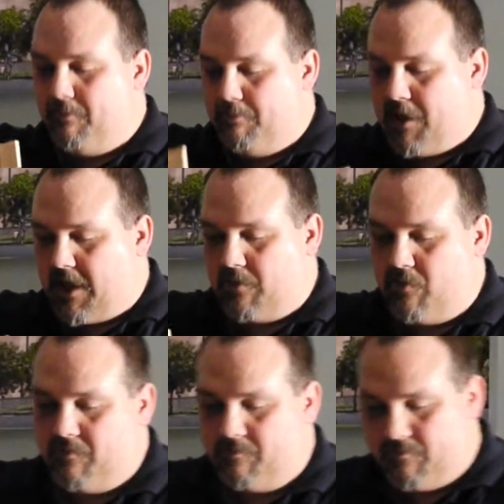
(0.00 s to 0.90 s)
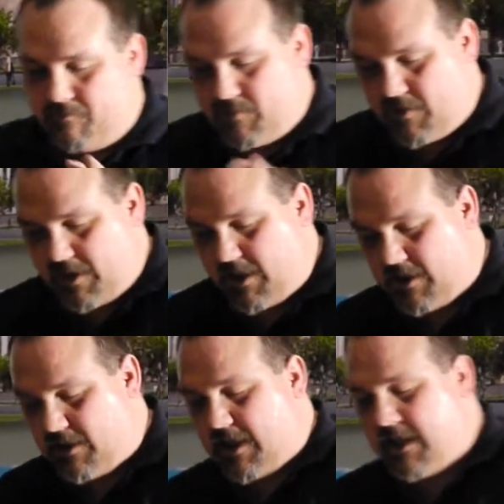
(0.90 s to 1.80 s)
But
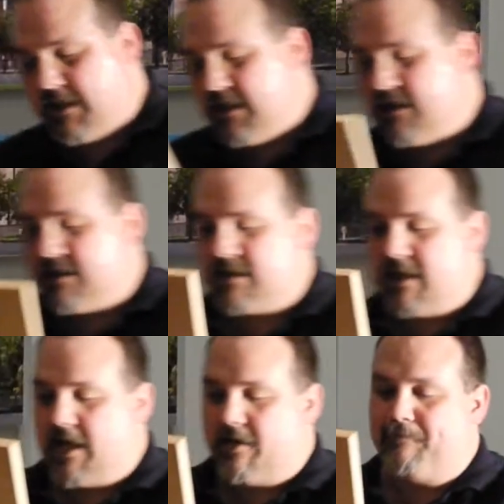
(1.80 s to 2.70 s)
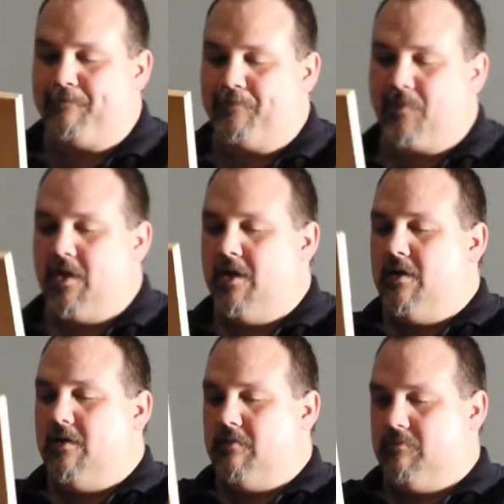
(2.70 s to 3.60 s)
the idea is that
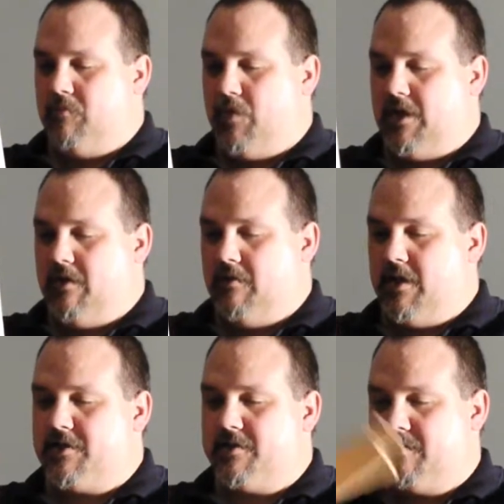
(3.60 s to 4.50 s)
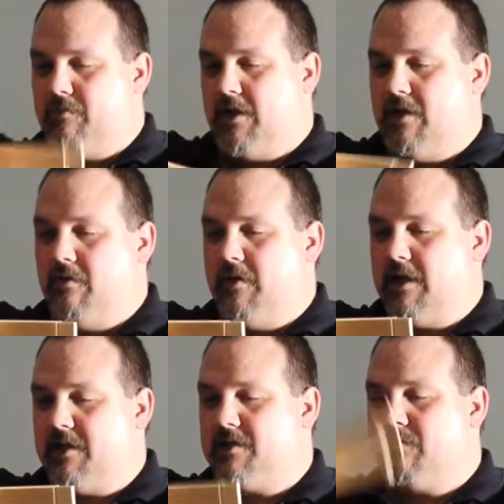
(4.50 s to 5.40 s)
we can do this, we can do
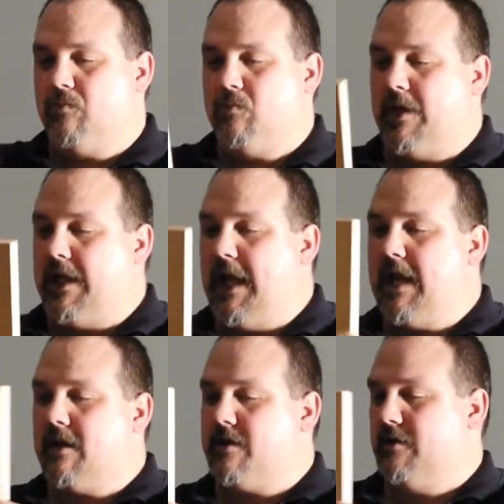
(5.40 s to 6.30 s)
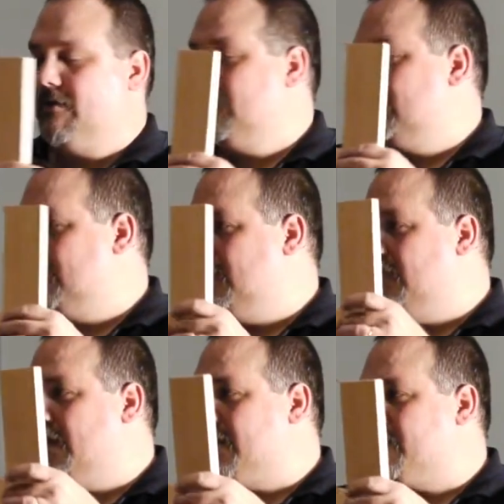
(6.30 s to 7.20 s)
this. We can't do
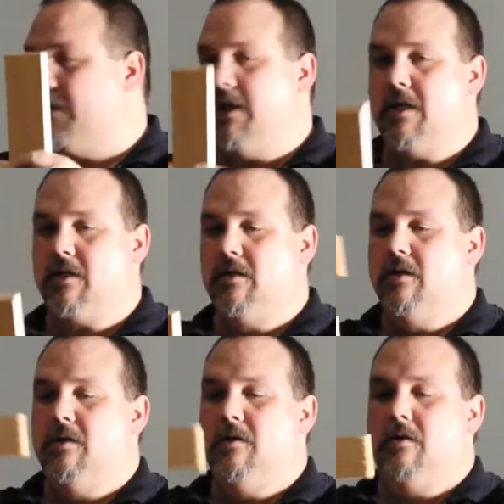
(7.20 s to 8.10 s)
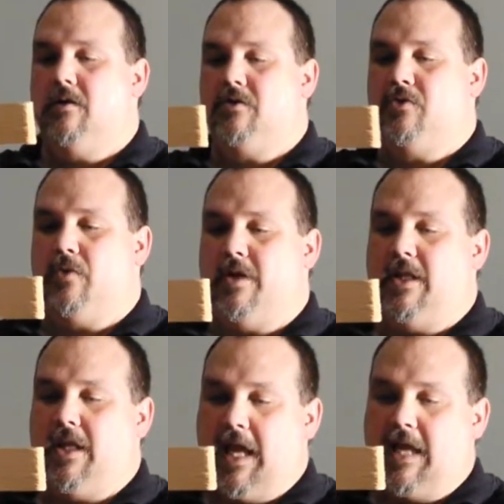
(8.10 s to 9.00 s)
this. We can't join
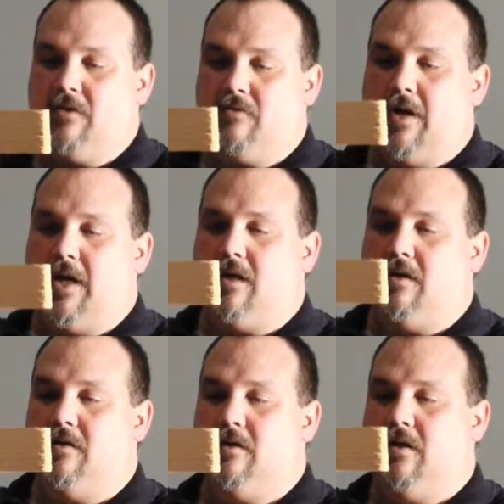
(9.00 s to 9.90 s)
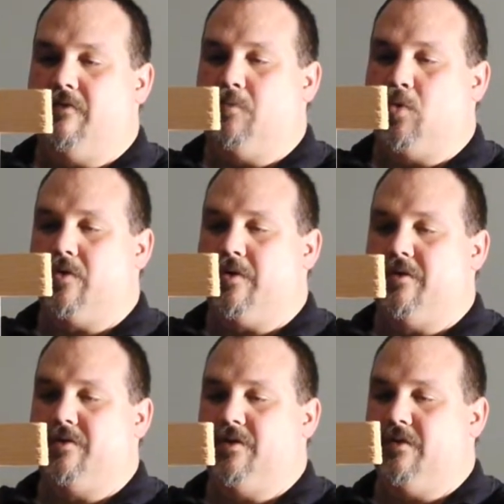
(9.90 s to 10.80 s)
the end grain of a board
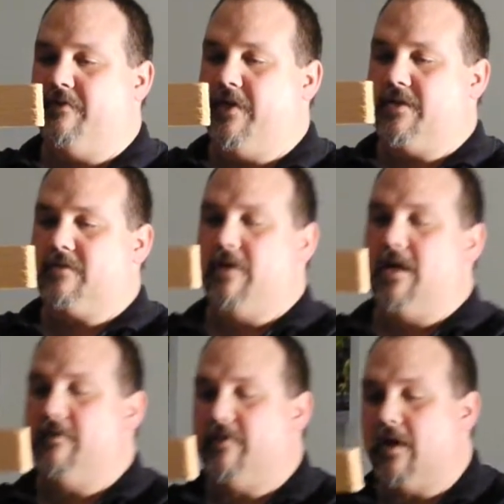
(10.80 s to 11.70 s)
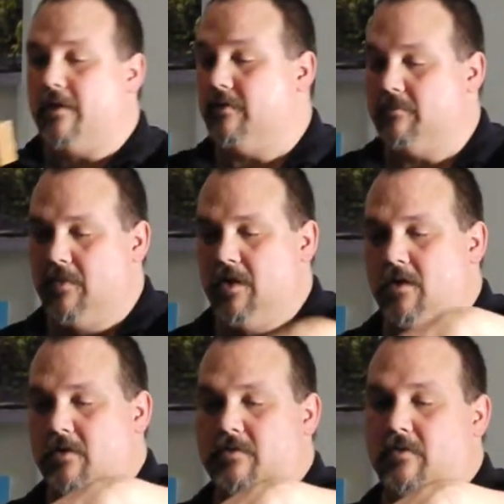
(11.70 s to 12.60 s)
to the face grain of another,
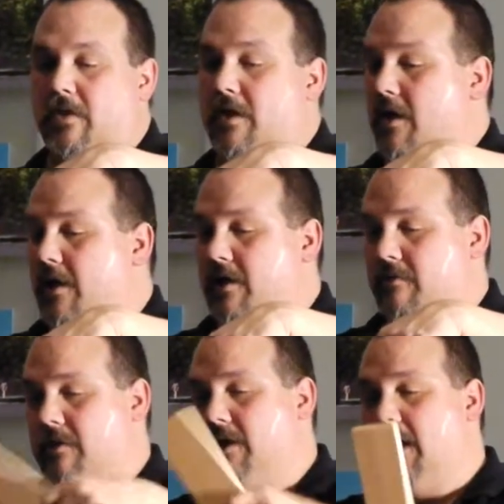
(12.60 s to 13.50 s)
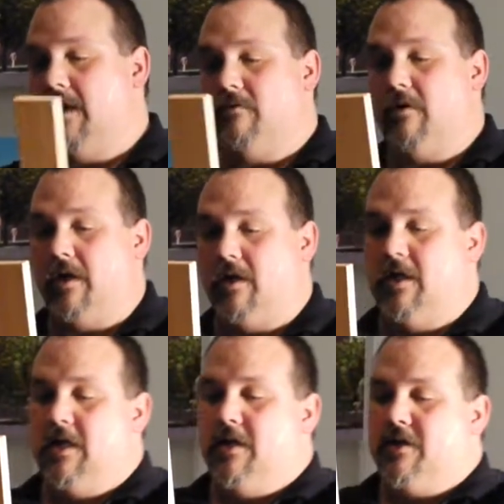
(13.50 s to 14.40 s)
certainly not end grain to end grain.
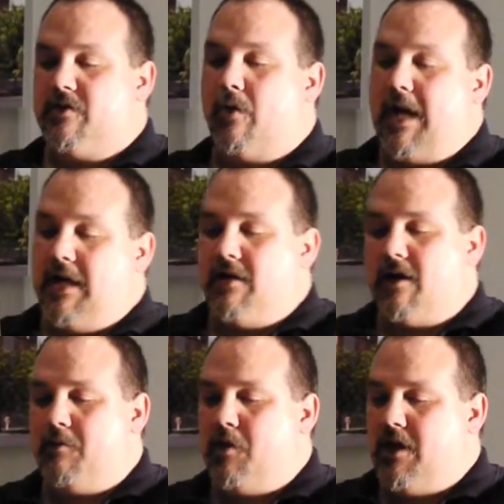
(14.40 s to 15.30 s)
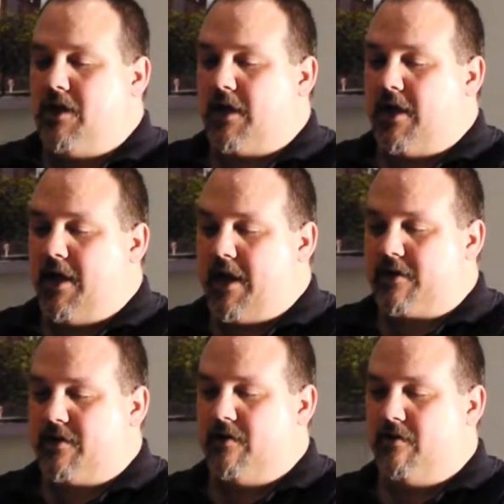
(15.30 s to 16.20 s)
So anytime you need to
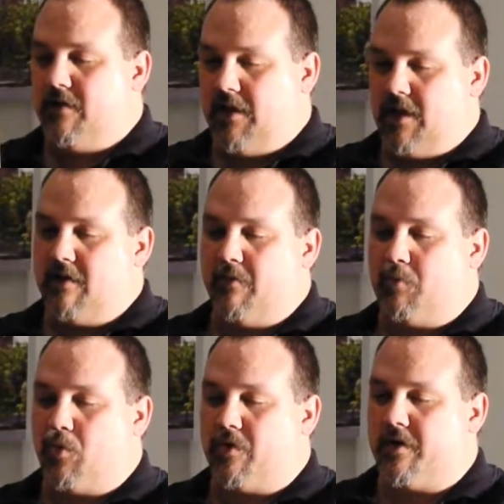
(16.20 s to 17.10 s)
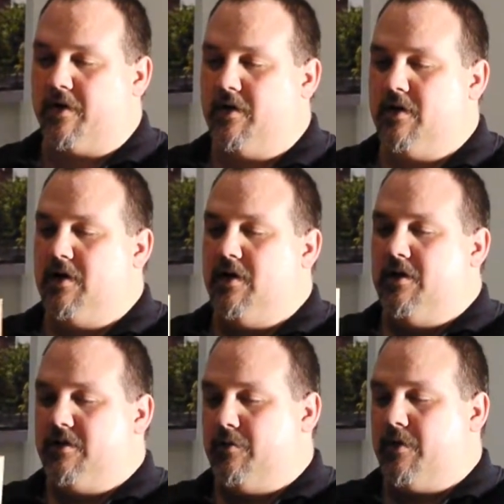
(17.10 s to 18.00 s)
connect the end of a board
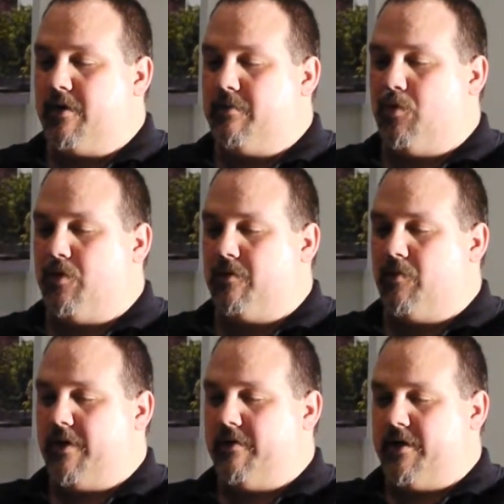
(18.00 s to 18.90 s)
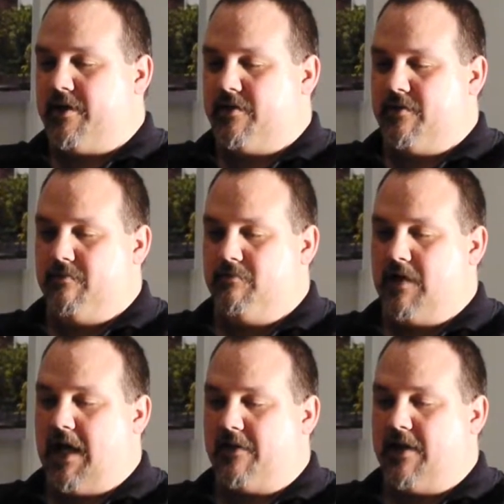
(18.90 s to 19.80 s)
to another board, whether it's
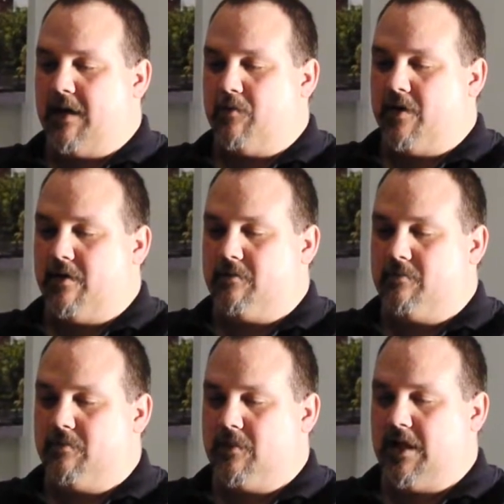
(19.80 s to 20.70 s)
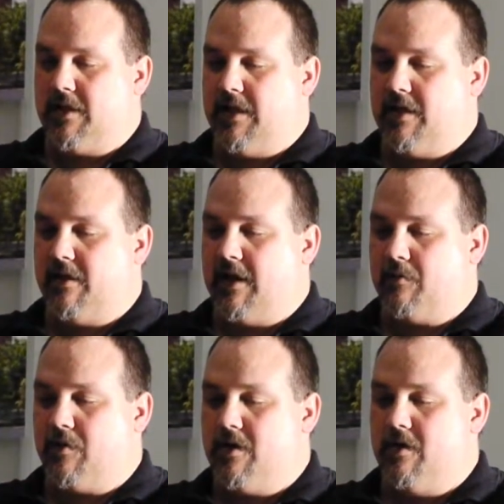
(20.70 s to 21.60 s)
at that one, at the end of that
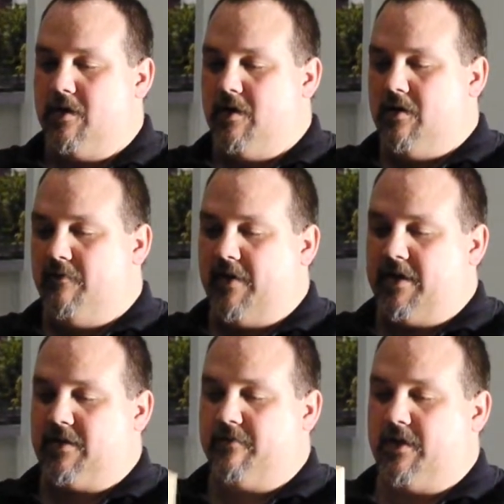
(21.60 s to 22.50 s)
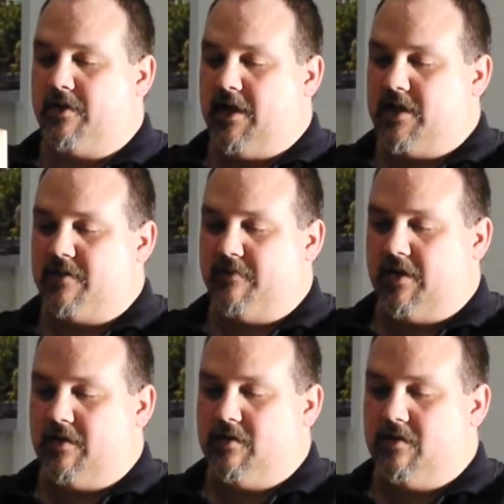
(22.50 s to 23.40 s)
one, face of it, the edge of it,
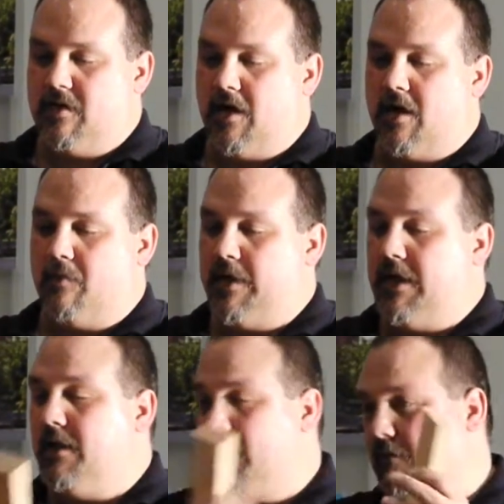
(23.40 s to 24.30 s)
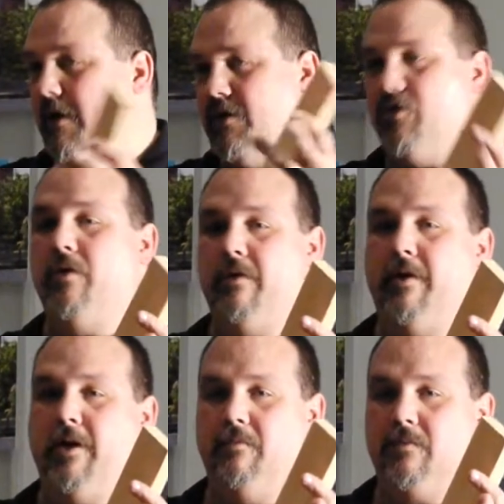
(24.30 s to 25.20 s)
we need to create joinery.
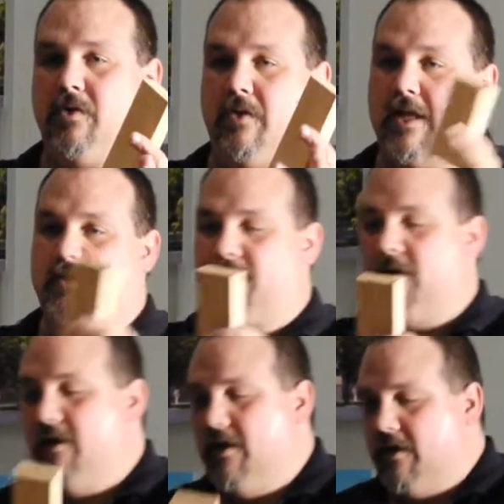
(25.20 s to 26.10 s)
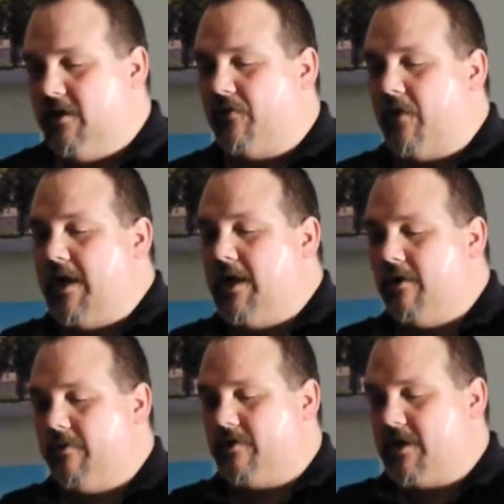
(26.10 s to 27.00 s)
So it's for any
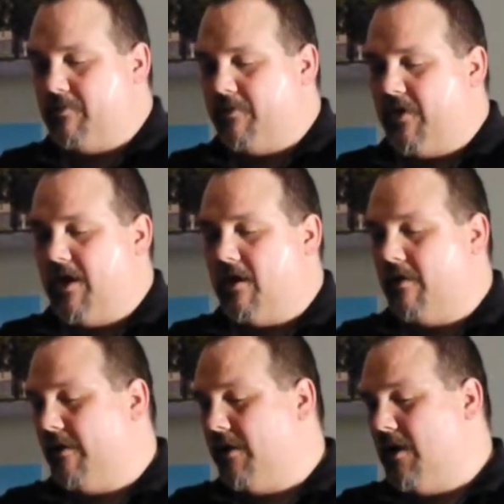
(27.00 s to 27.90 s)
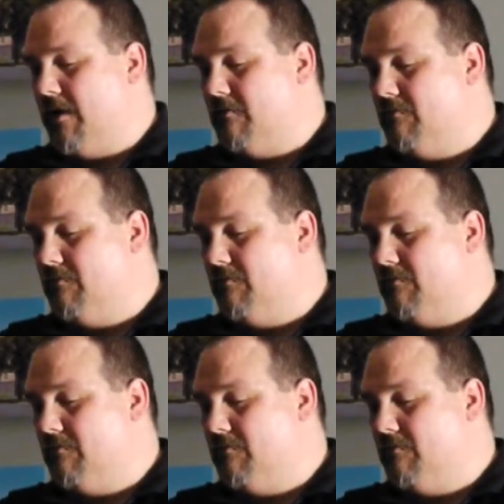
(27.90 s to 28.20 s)
other type of thing other than